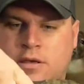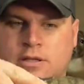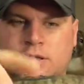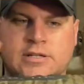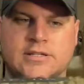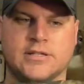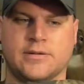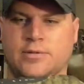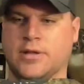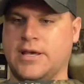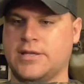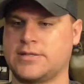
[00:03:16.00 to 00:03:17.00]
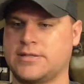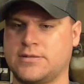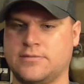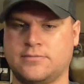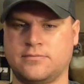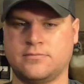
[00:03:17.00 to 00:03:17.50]
clicks into place,
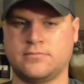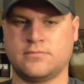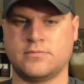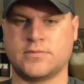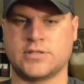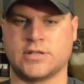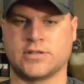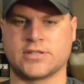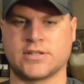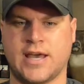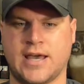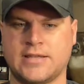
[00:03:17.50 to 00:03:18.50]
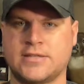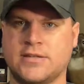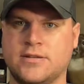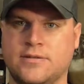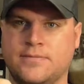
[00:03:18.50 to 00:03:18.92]
seal the sides.